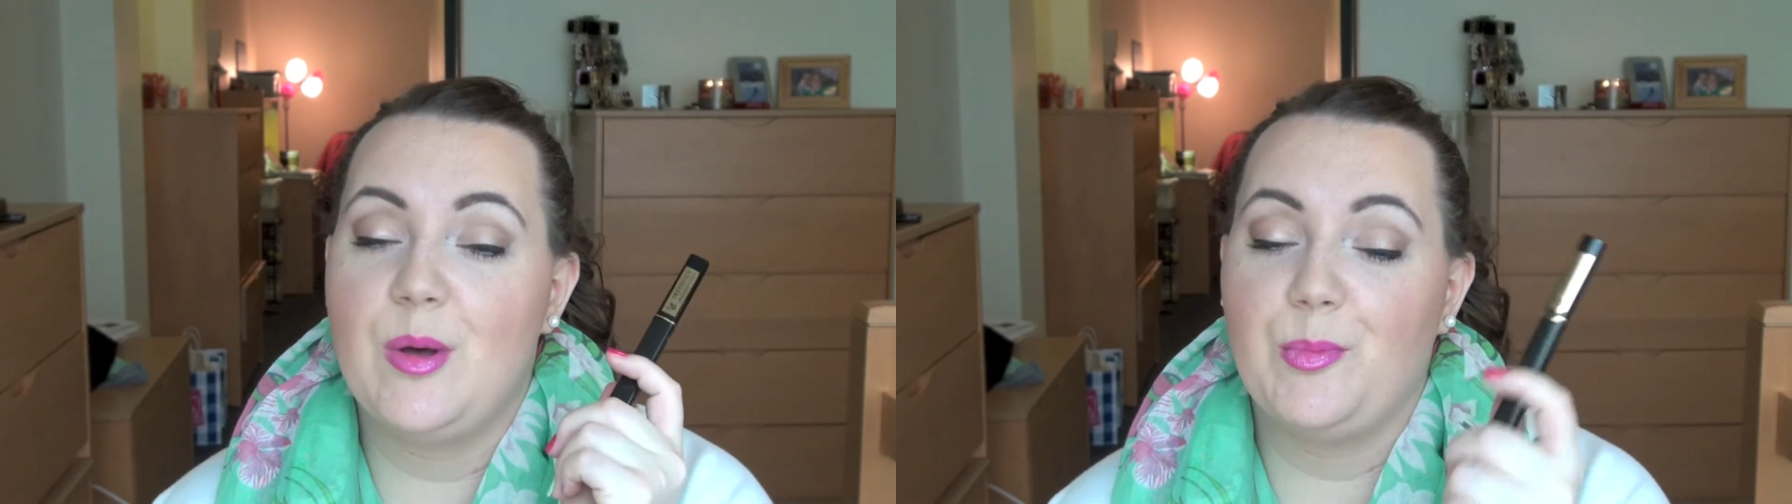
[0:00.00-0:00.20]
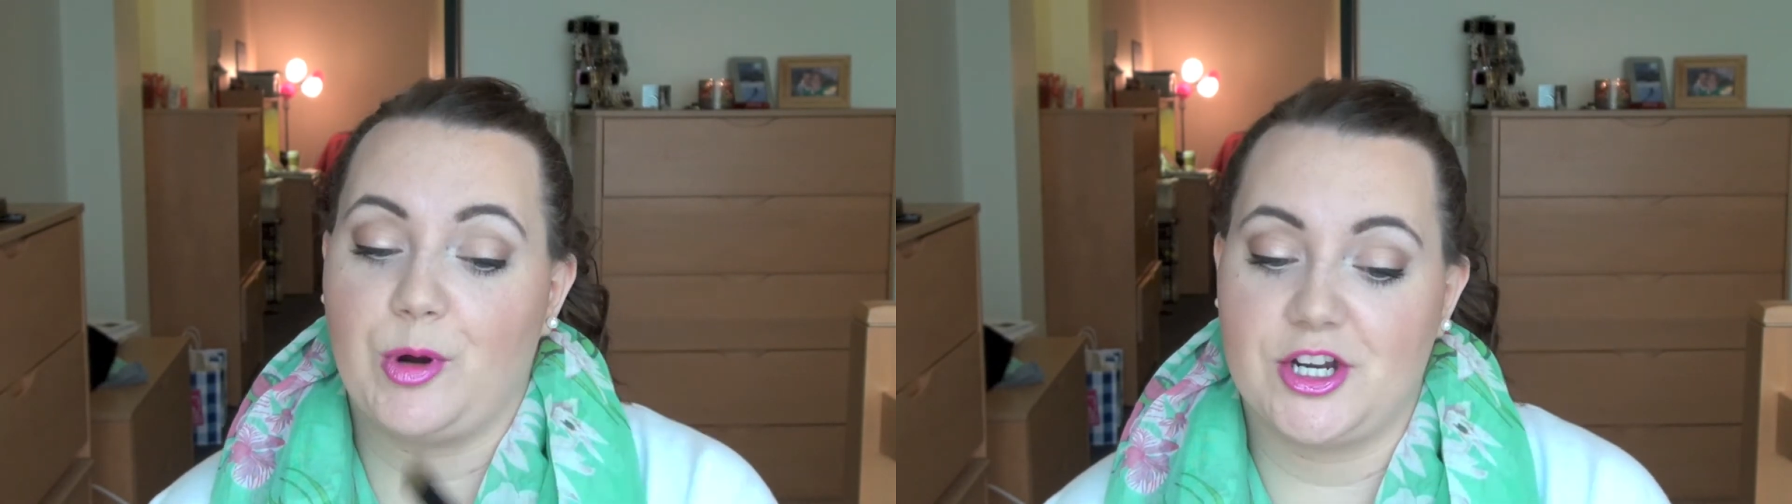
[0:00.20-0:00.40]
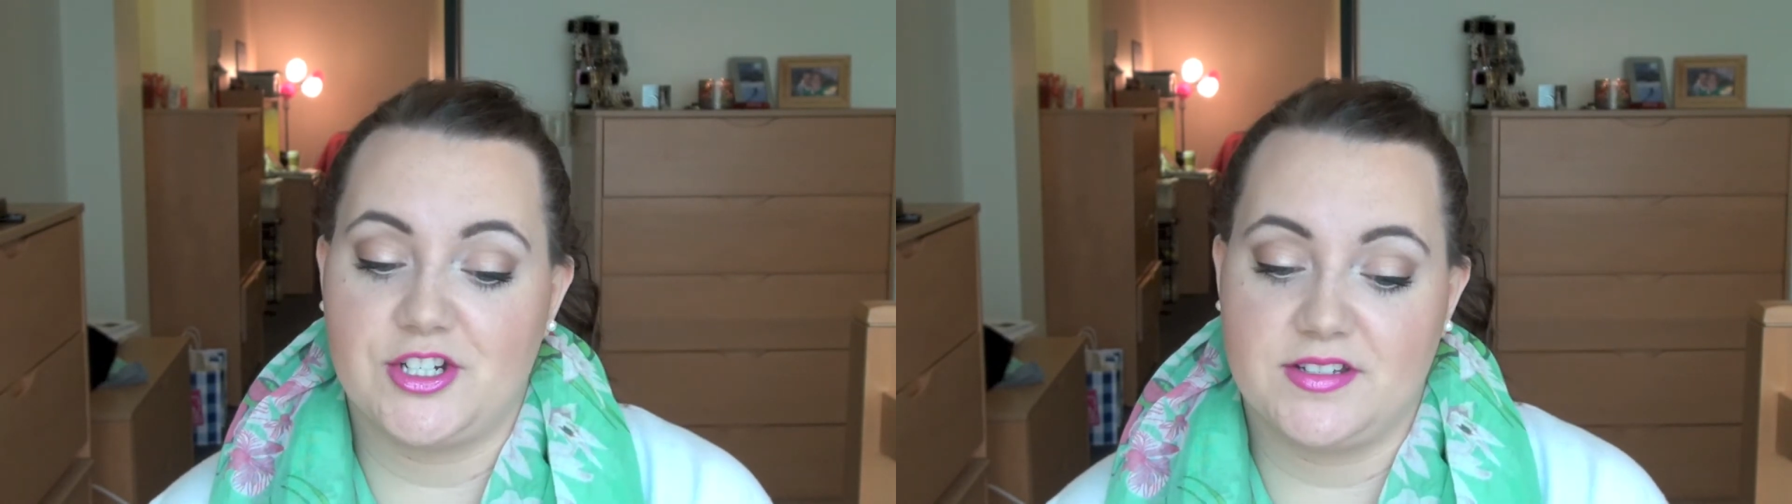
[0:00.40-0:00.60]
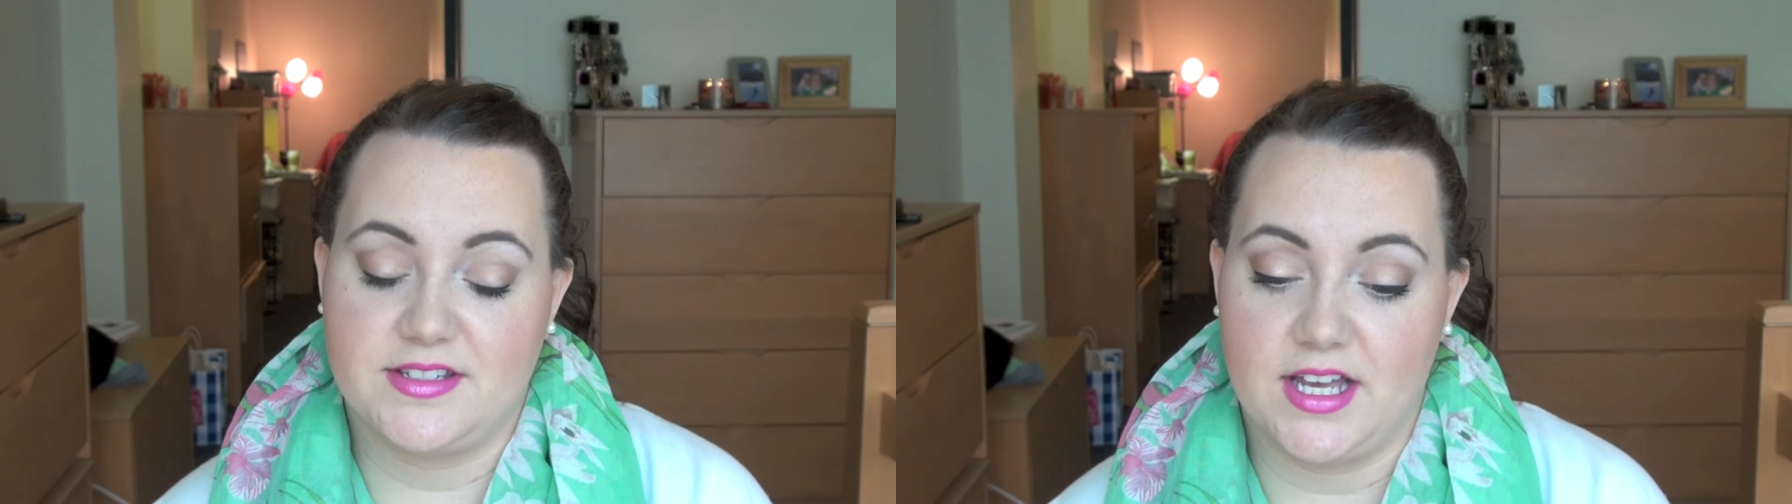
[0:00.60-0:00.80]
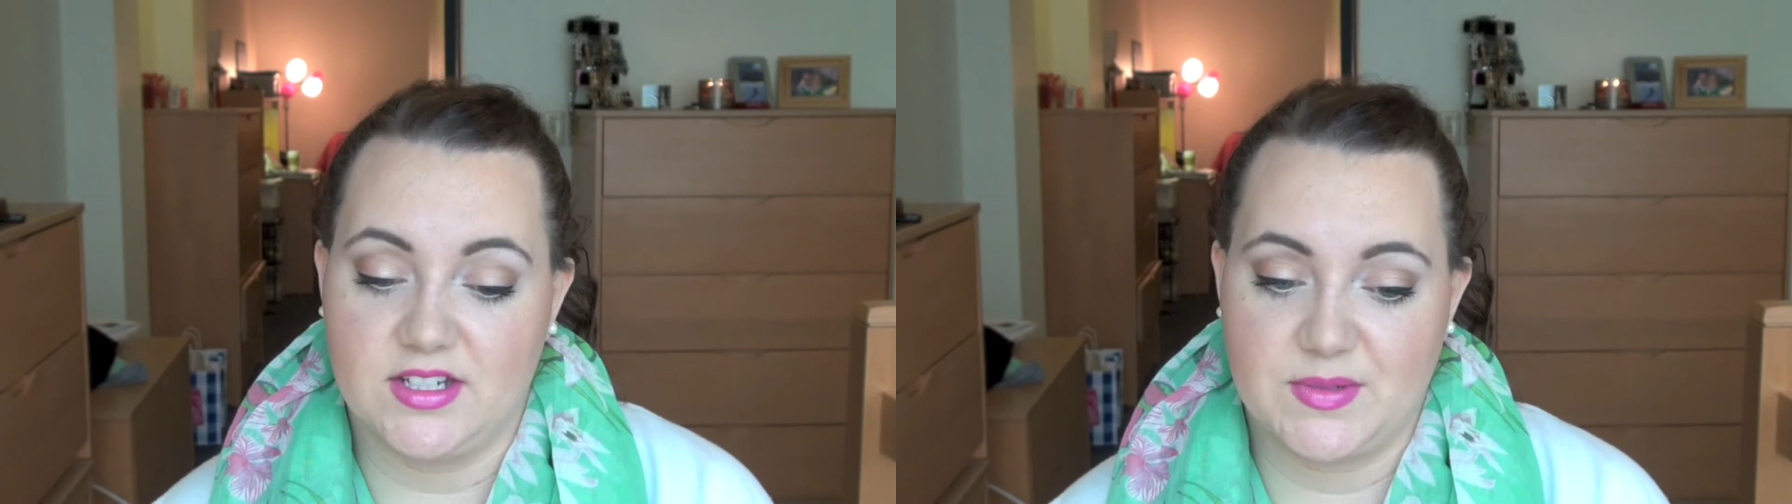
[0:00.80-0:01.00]
Precious
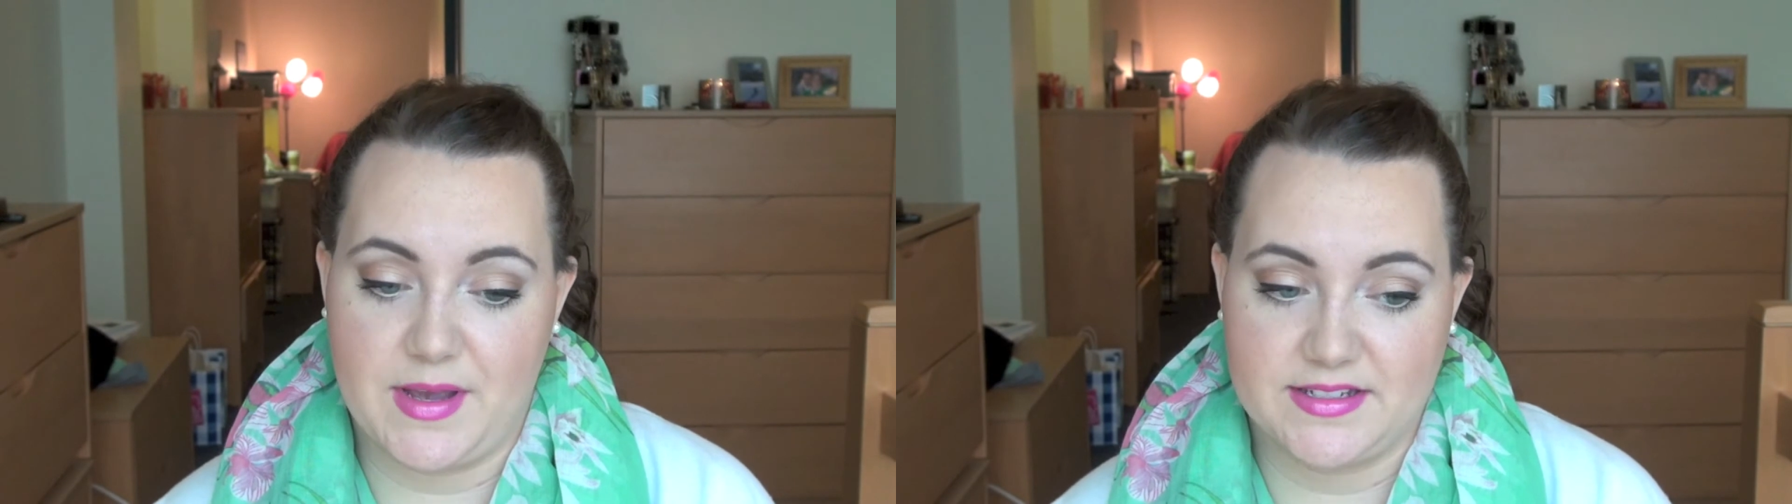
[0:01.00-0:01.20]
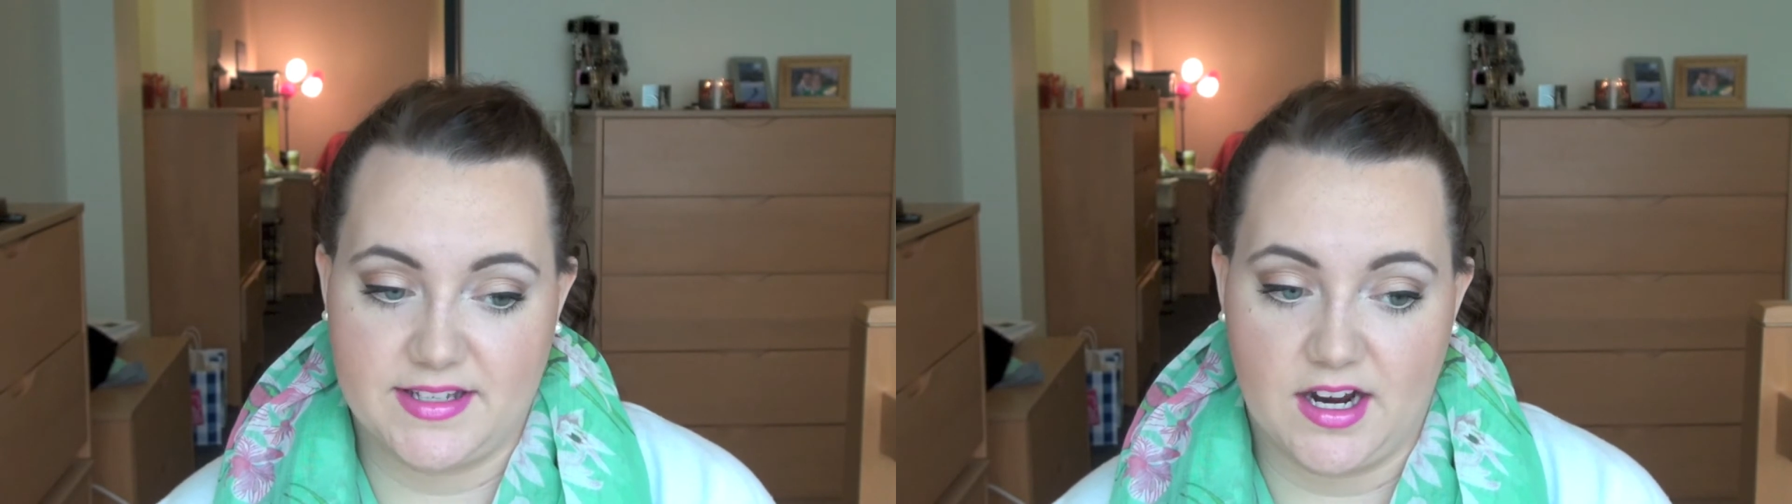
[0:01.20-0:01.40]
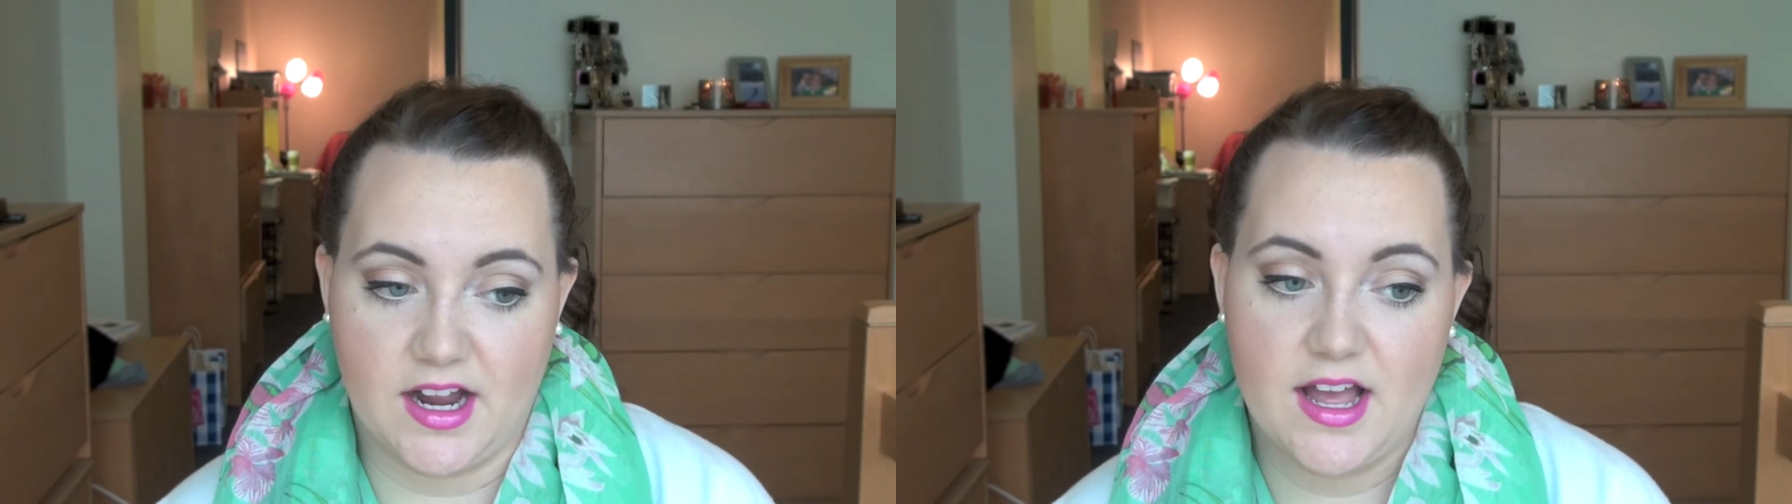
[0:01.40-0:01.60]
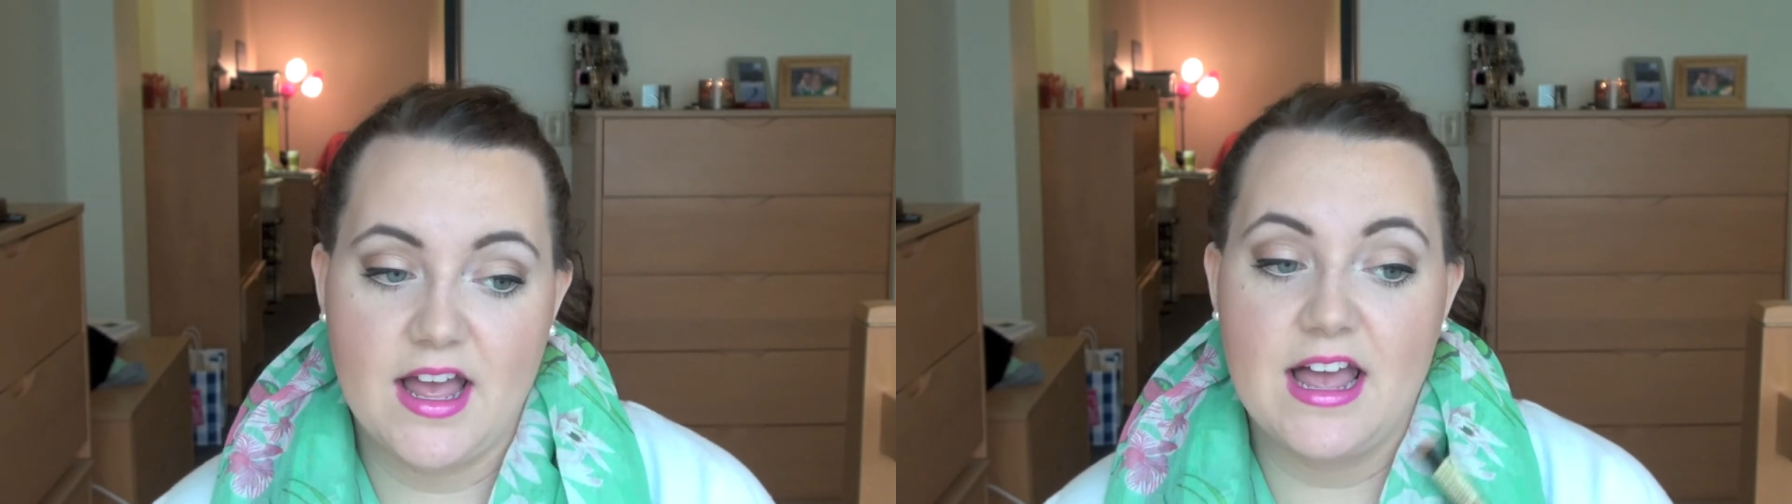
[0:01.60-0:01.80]
Cells Mascara.